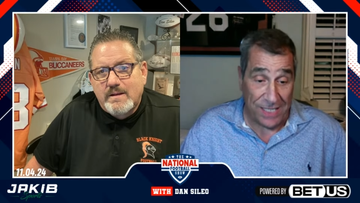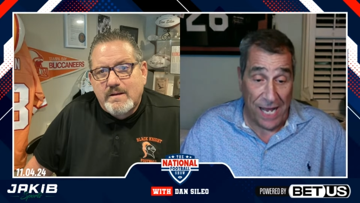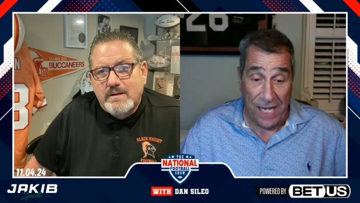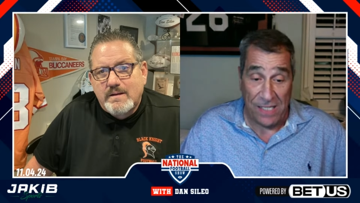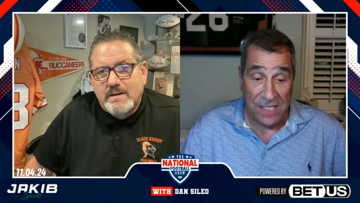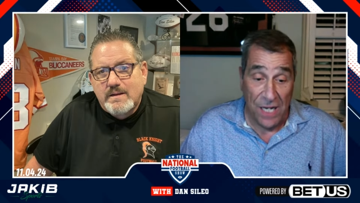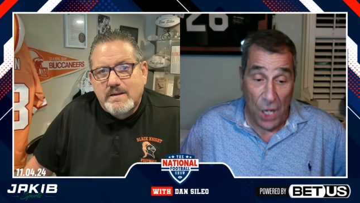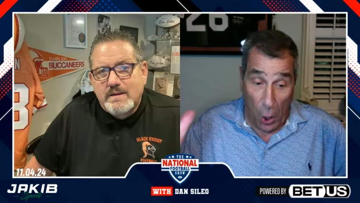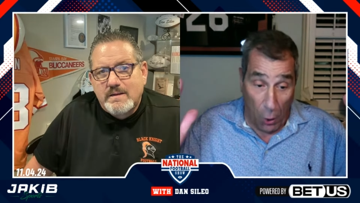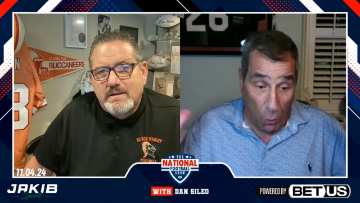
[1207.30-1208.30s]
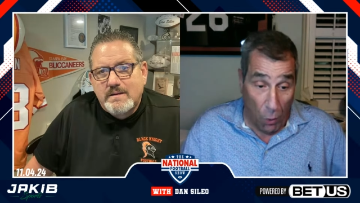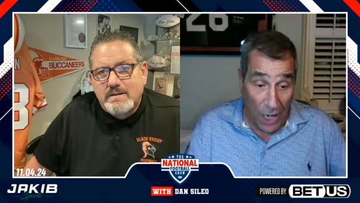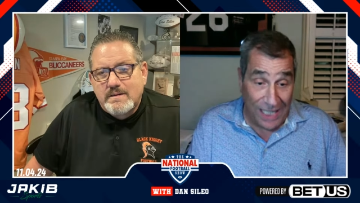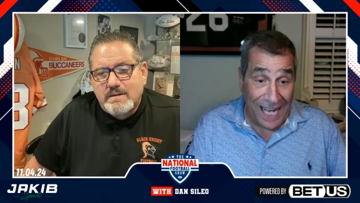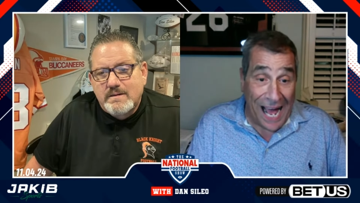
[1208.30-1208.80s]
Speaker 1: Hayes, the
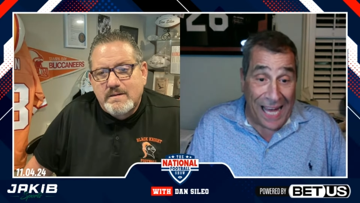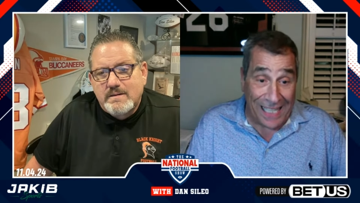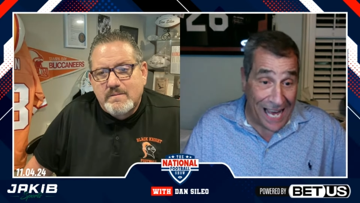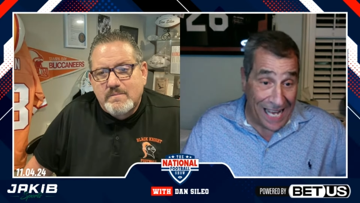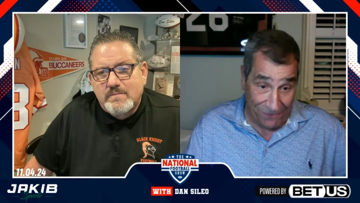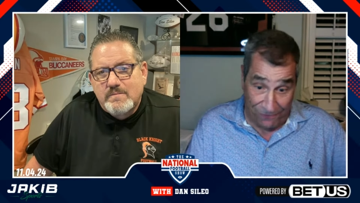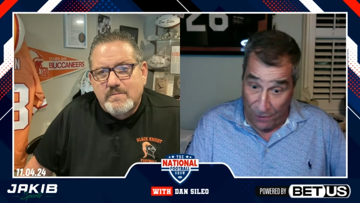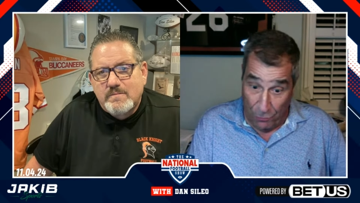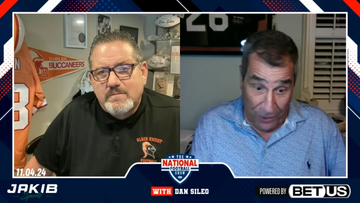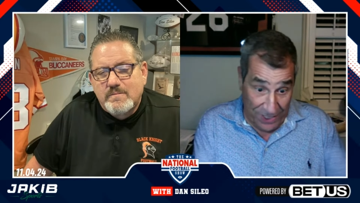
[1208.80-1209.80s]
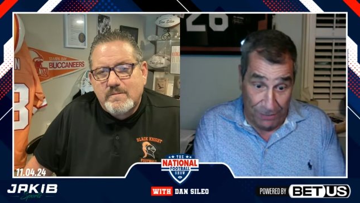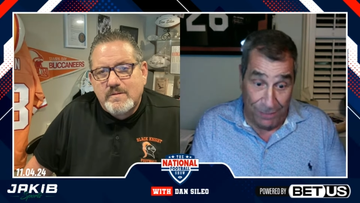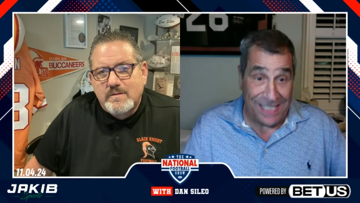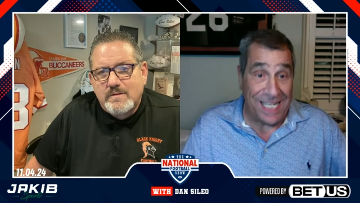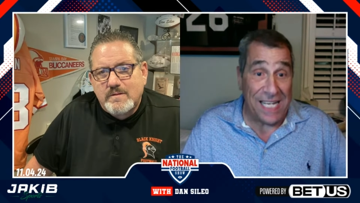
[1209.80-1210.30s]
one guy left with
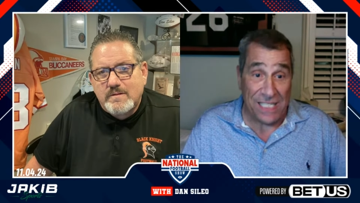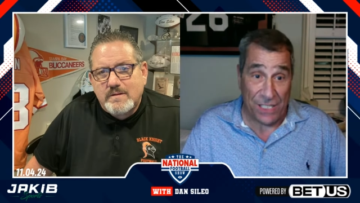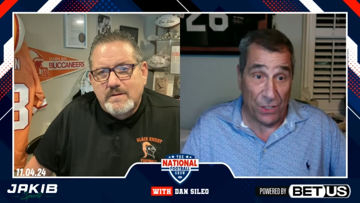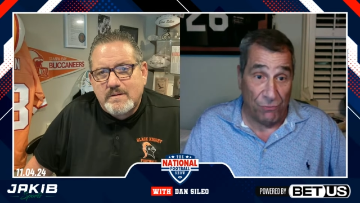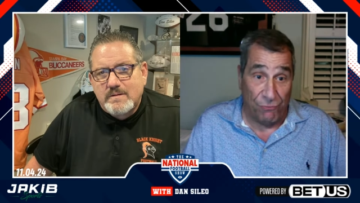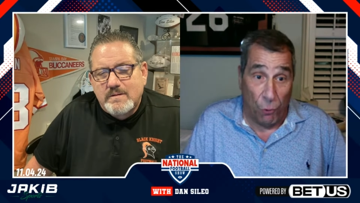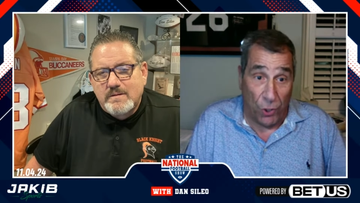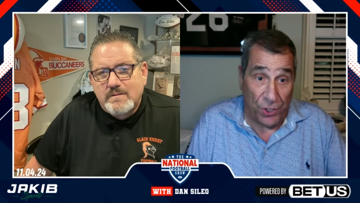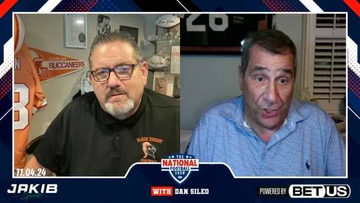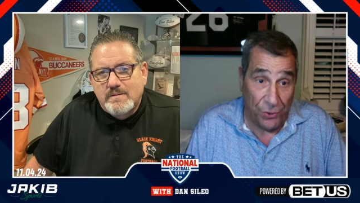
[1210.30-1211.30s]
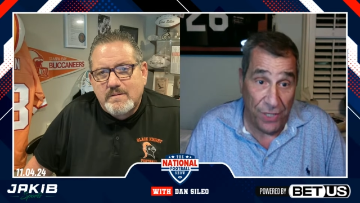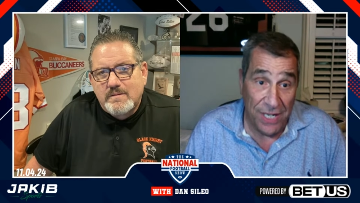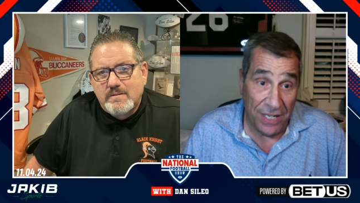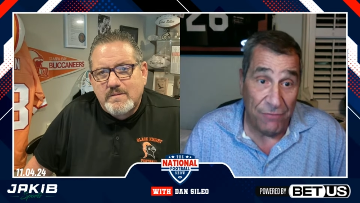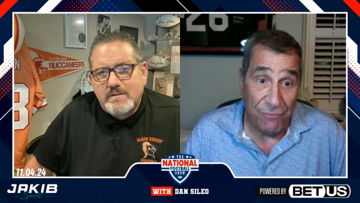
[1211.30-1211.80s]
some intestinal fortitude
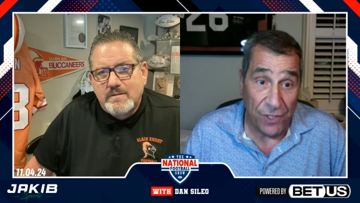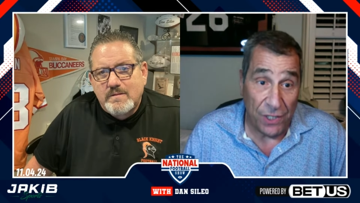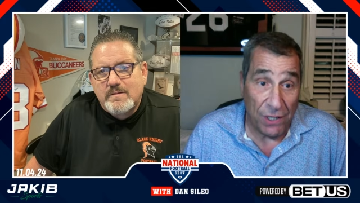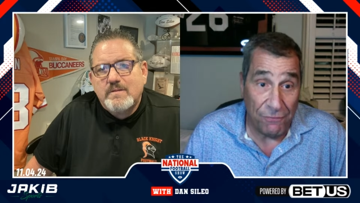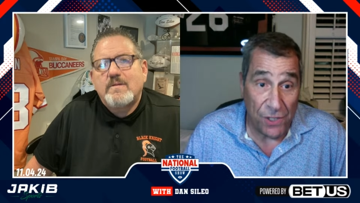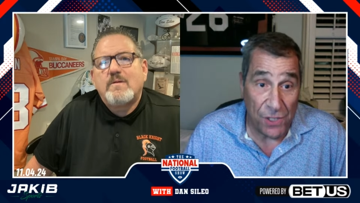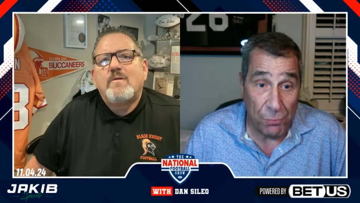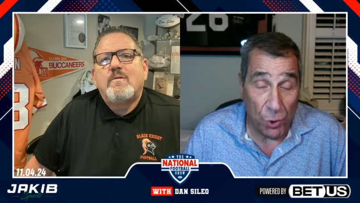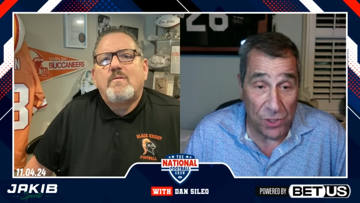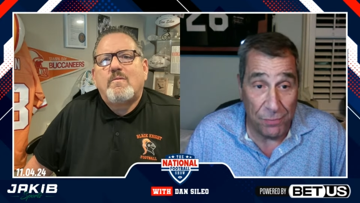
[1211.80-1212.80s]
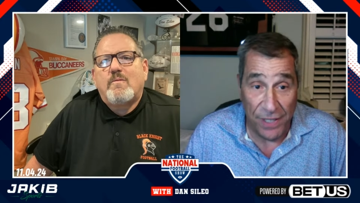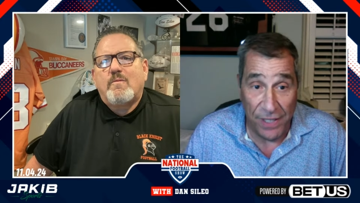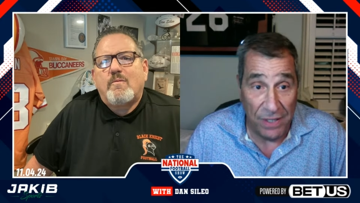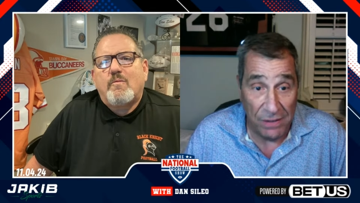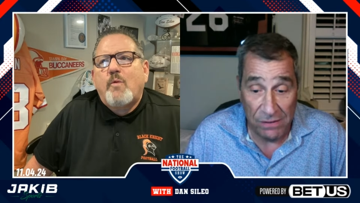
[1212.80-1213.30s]
in Philadelphia sports
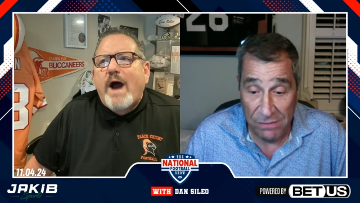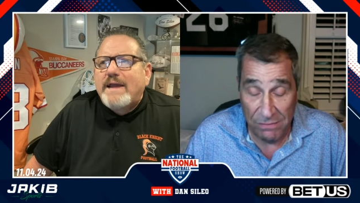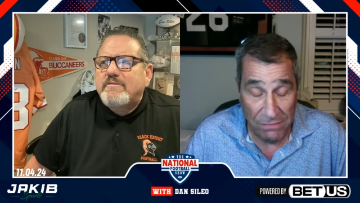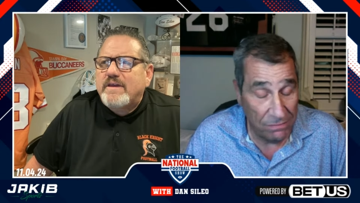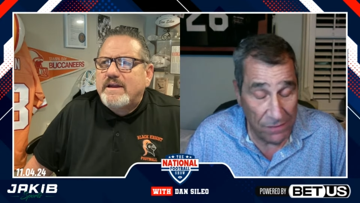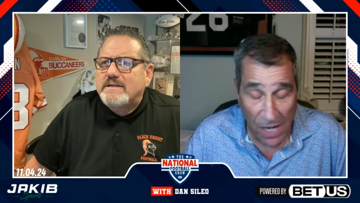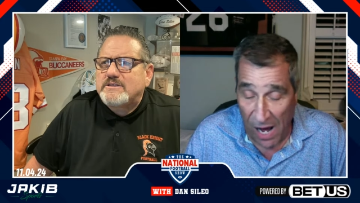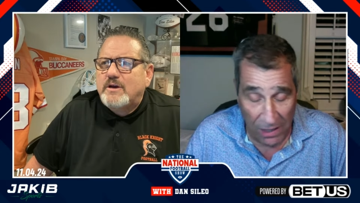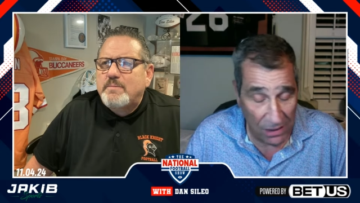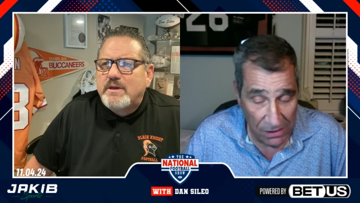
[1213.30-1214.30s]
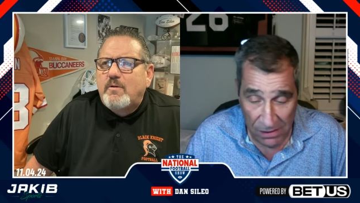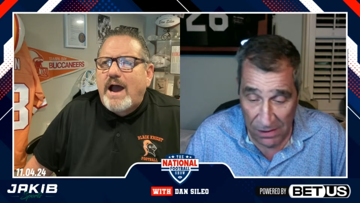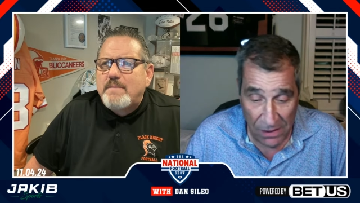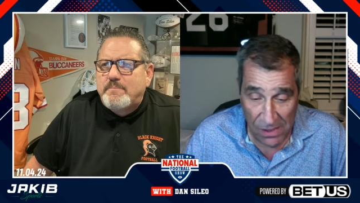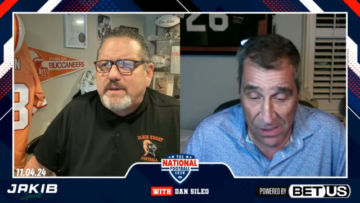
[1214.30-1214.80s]
media.
Speaker 2: Why didn't oh. Ah.
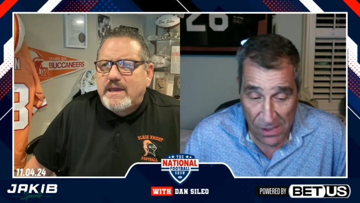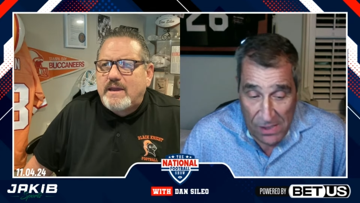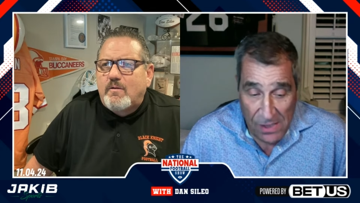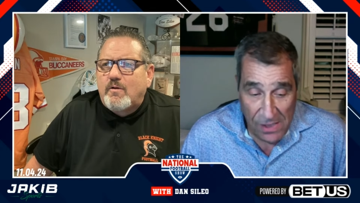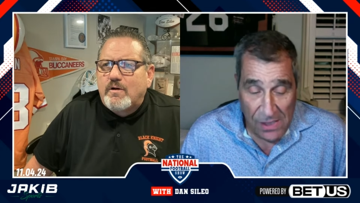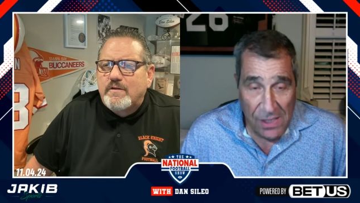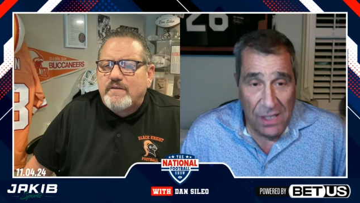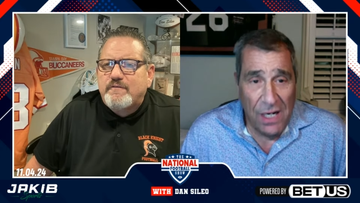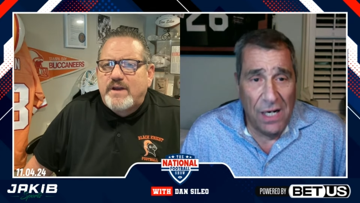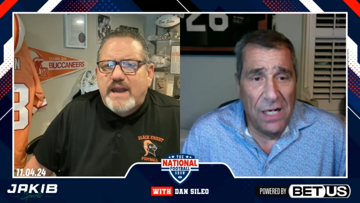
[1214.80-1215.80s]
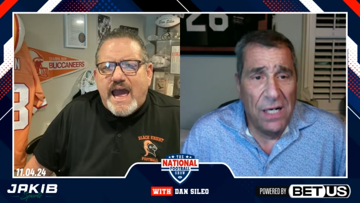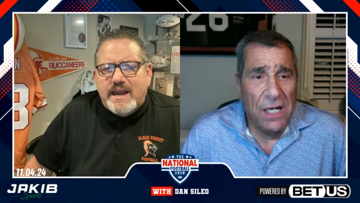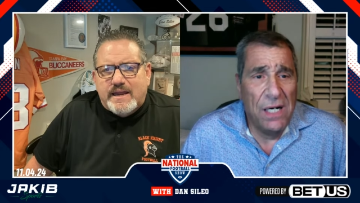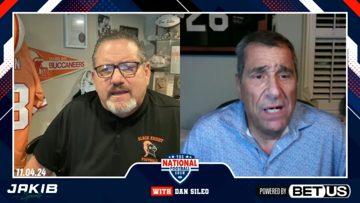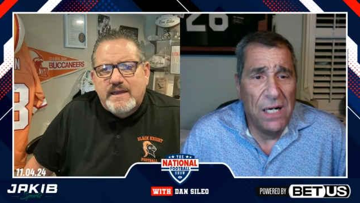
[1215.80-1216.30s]
WIP or the
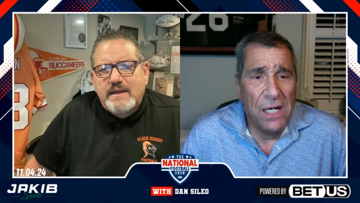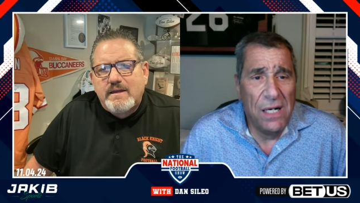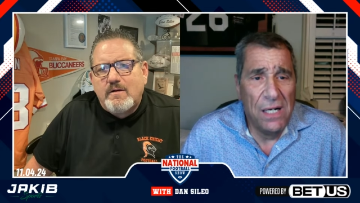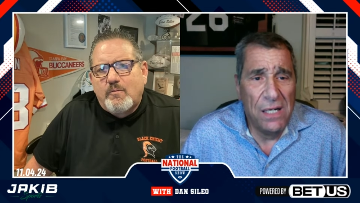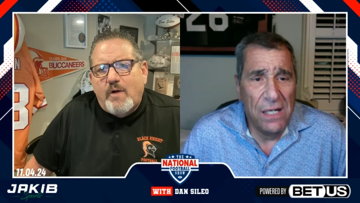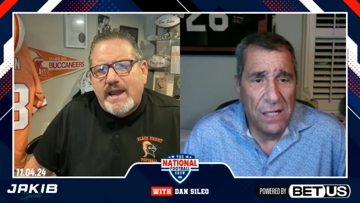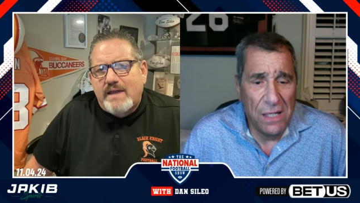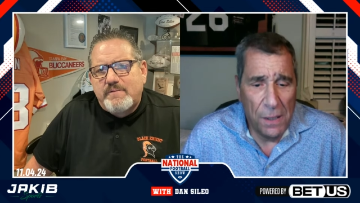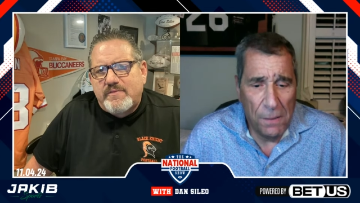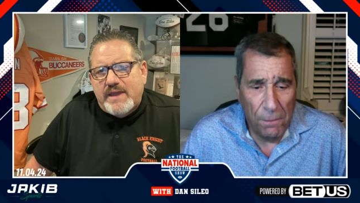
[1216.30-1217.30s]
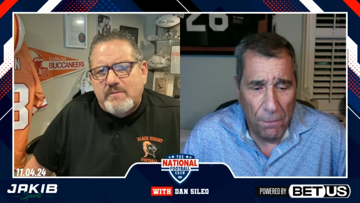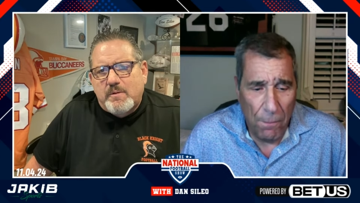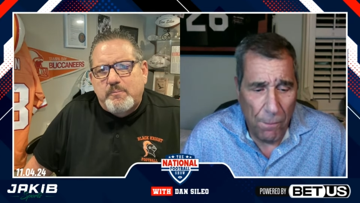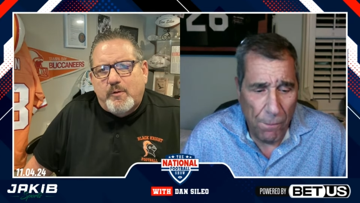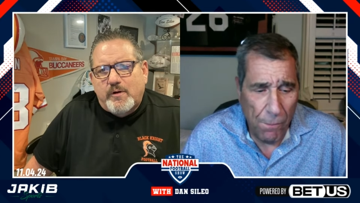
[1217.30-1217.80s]
Fanatic? Why haven't they
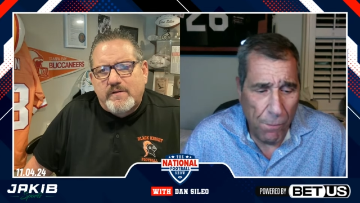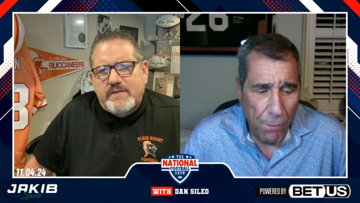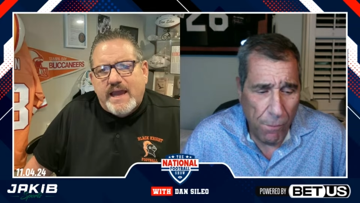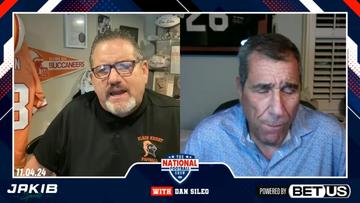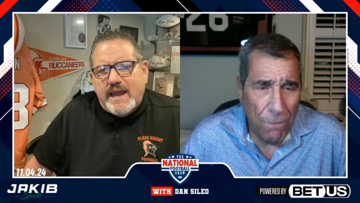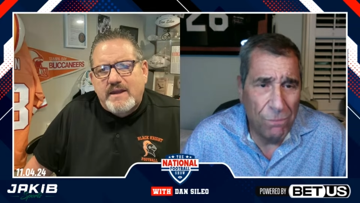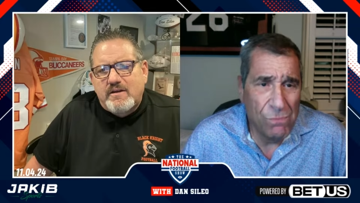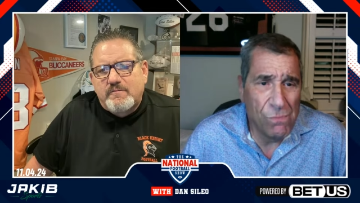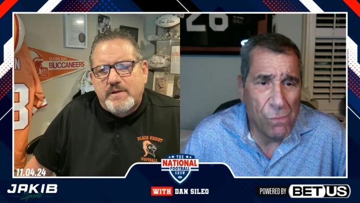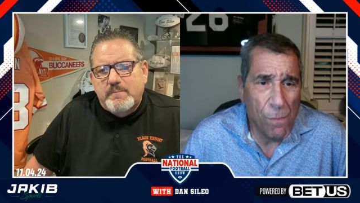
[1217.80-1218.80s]
reported that end of it?